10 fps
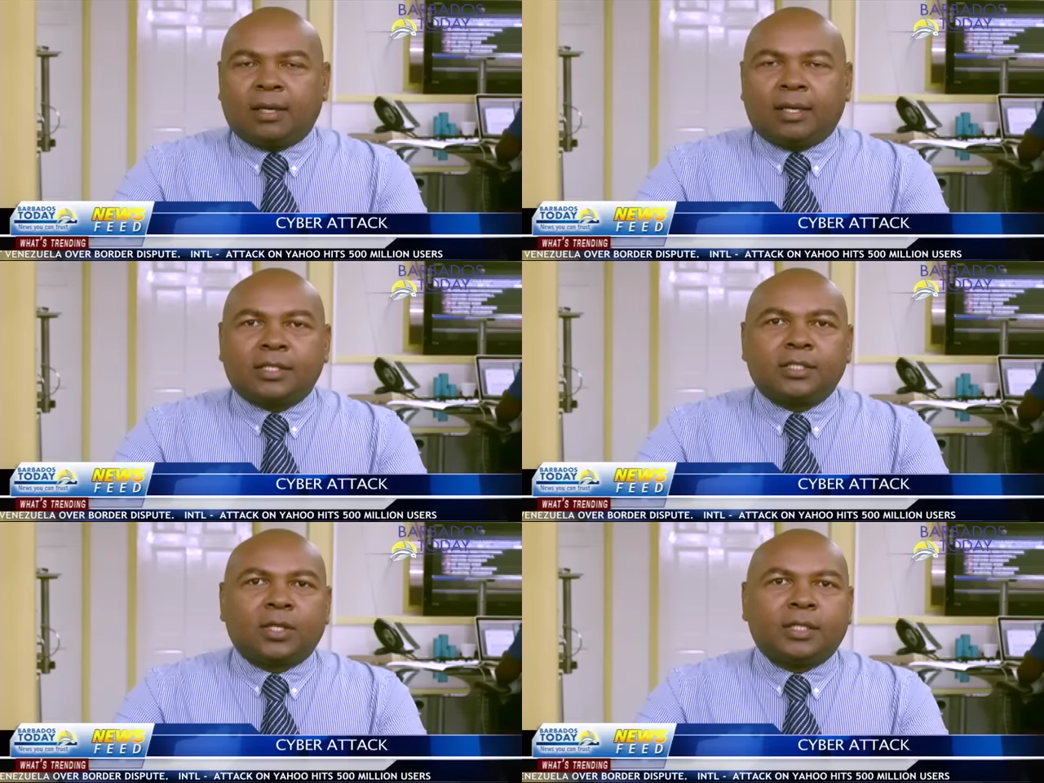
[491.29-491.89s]
It
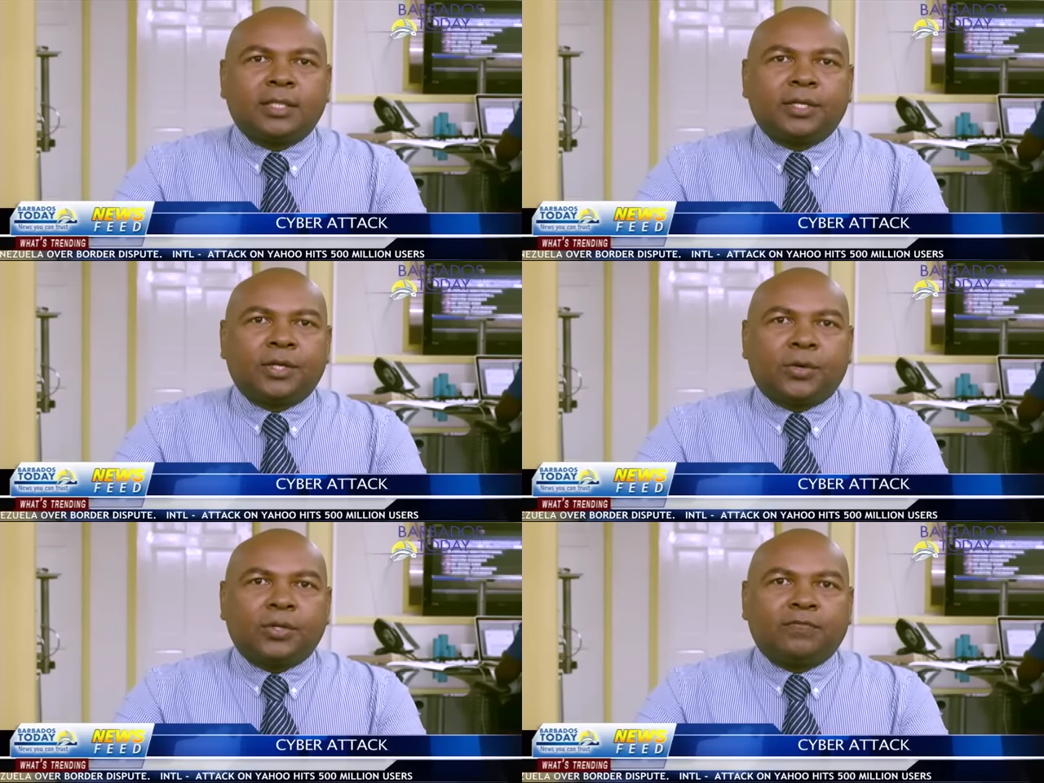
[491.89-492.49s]
is not yet
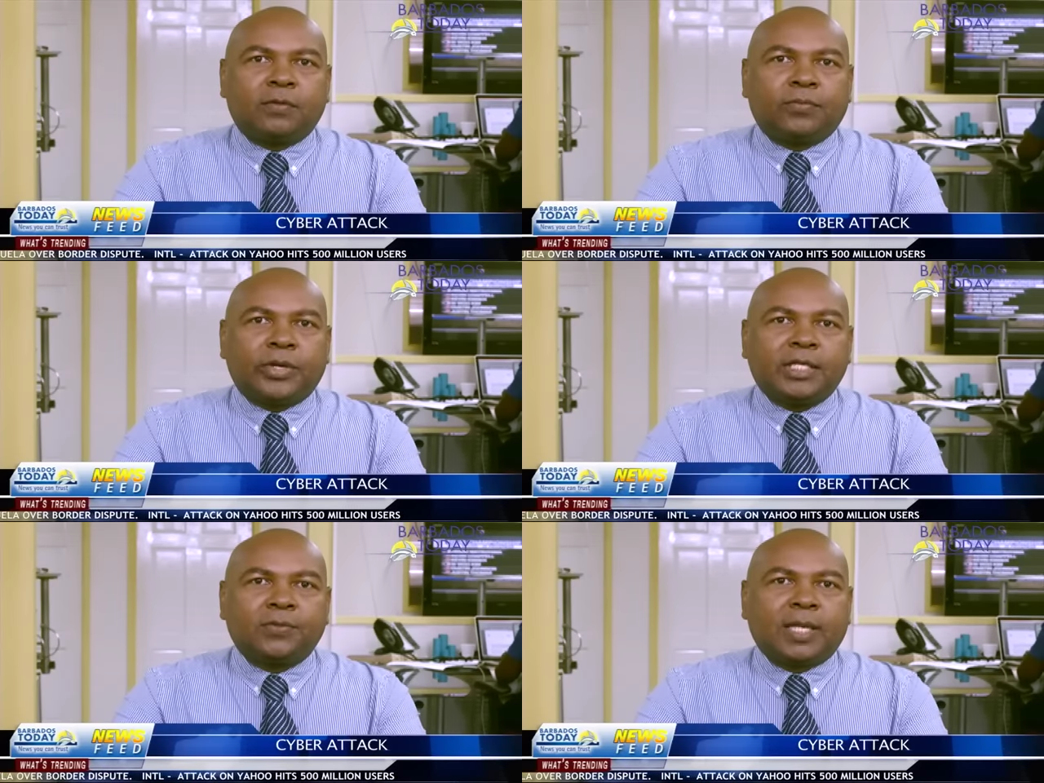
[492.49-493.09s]
known if the
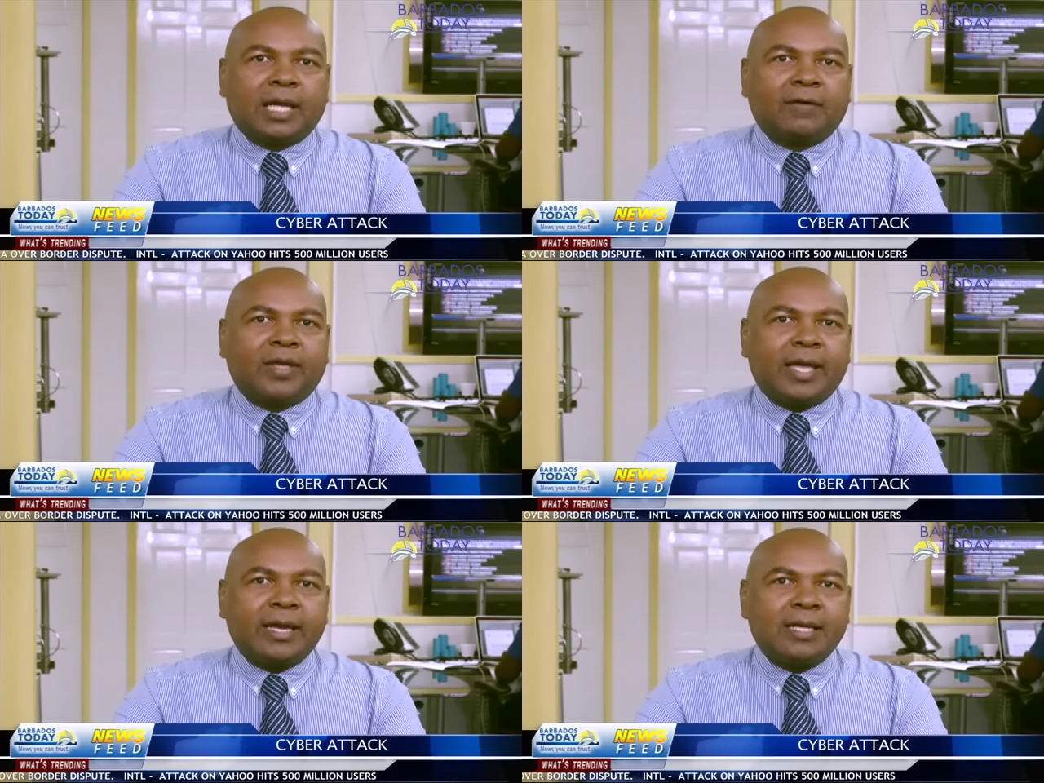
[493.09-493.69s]
breach will have
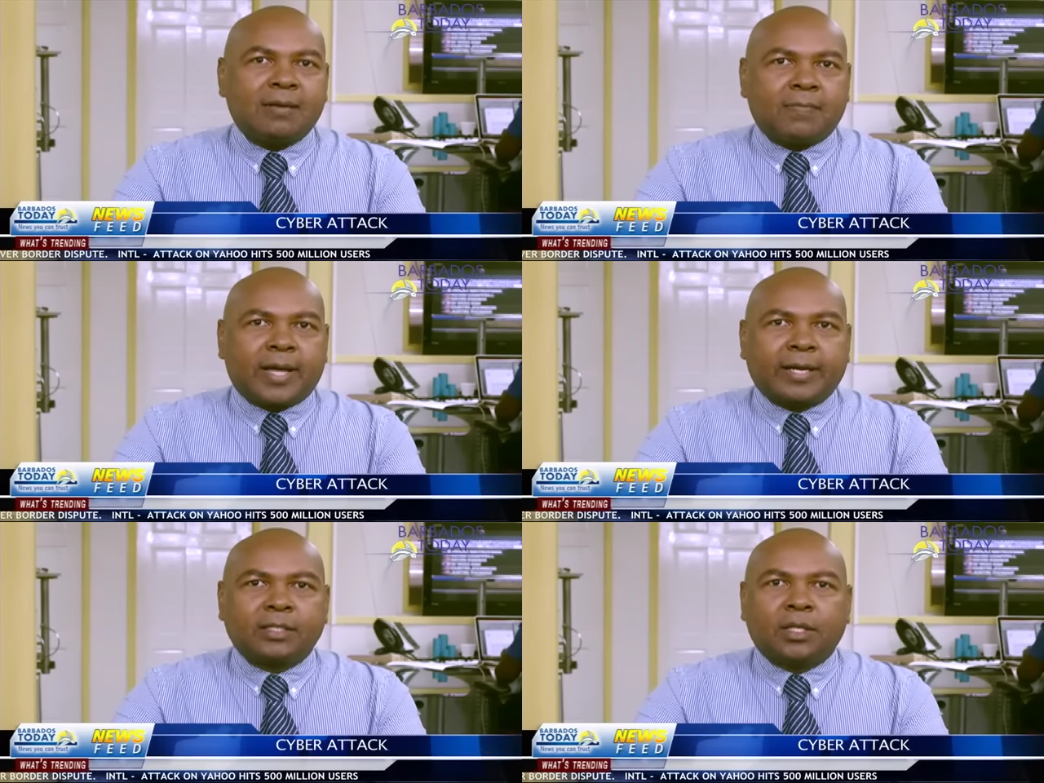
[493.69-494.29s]
any
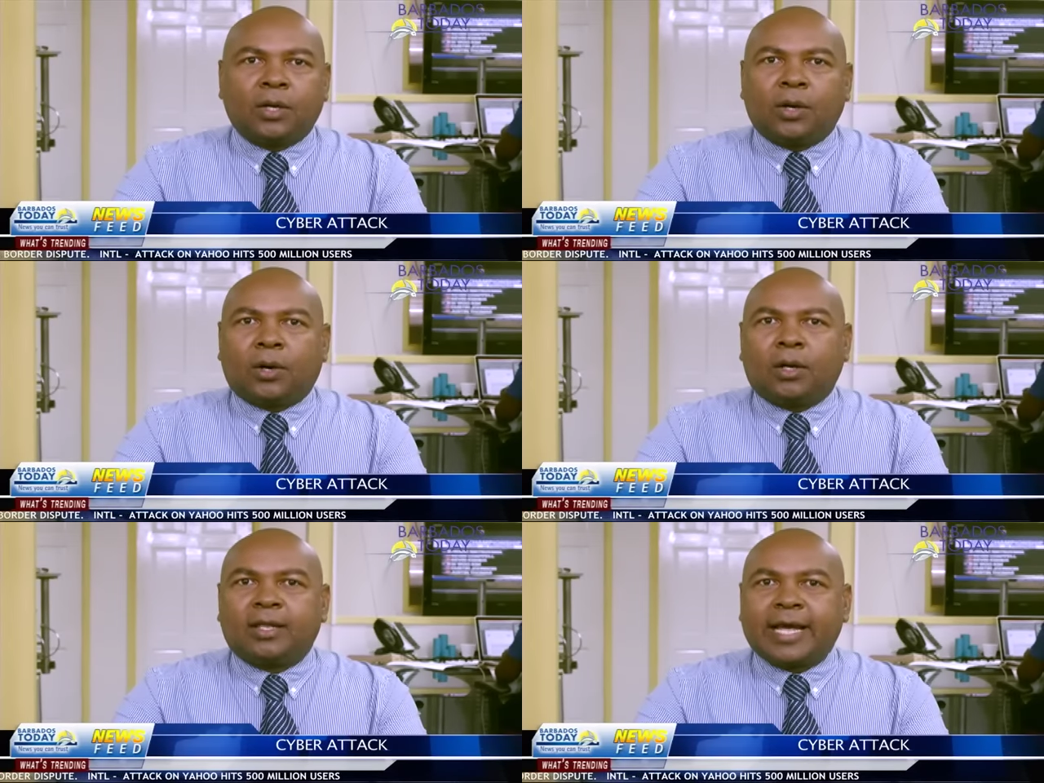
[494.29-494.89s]
impact
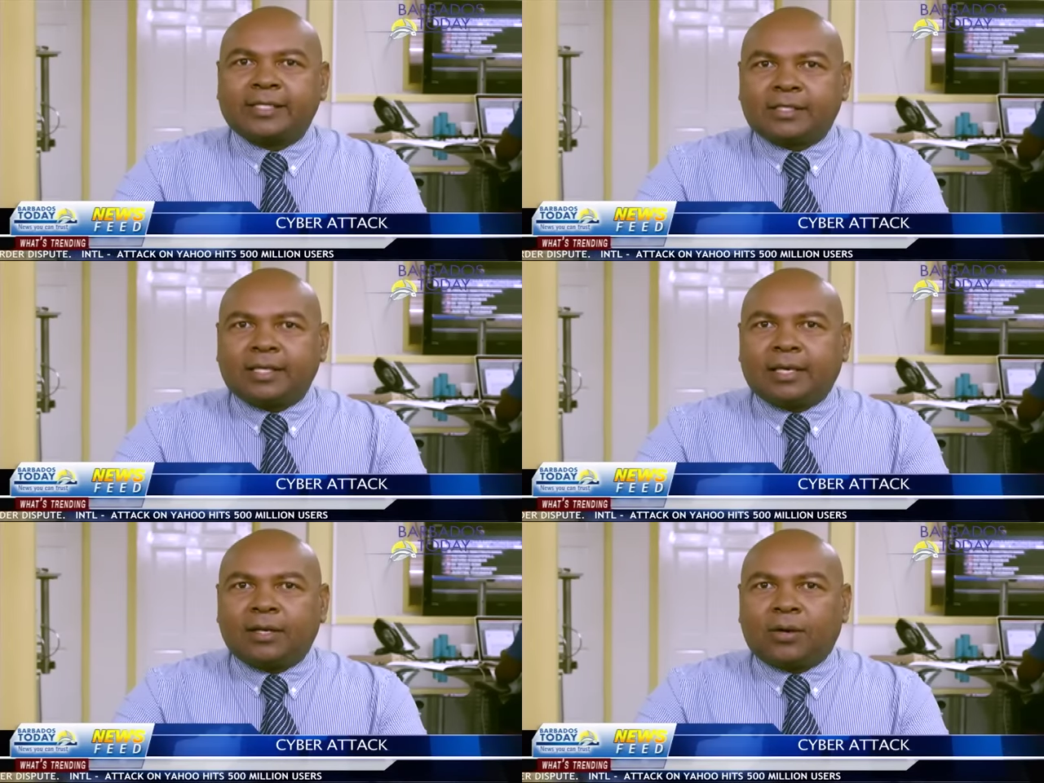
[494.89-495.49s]
on that
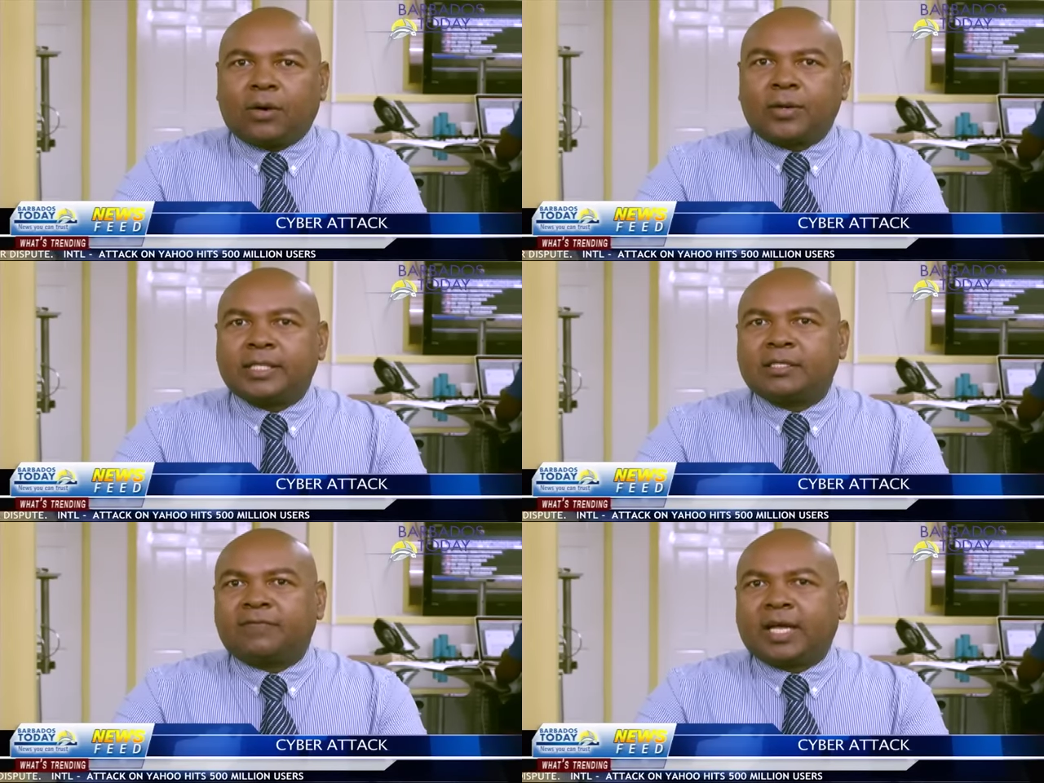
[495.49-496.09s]
sale or
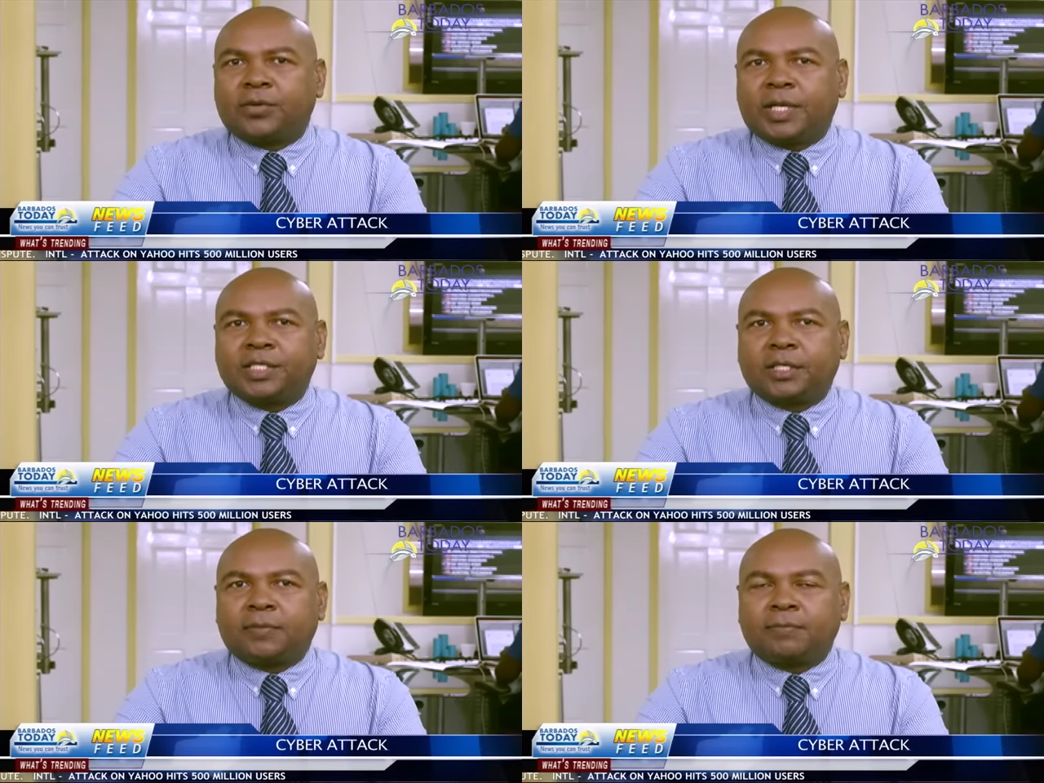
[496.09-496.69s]
its
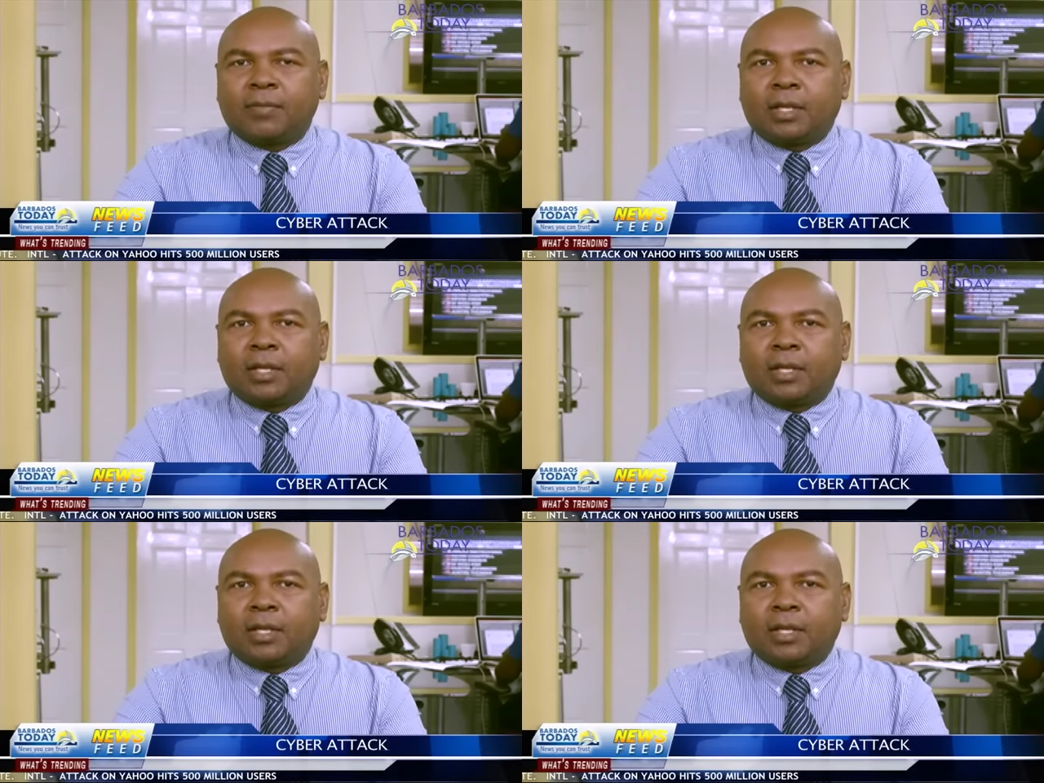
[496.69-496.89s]
valuation.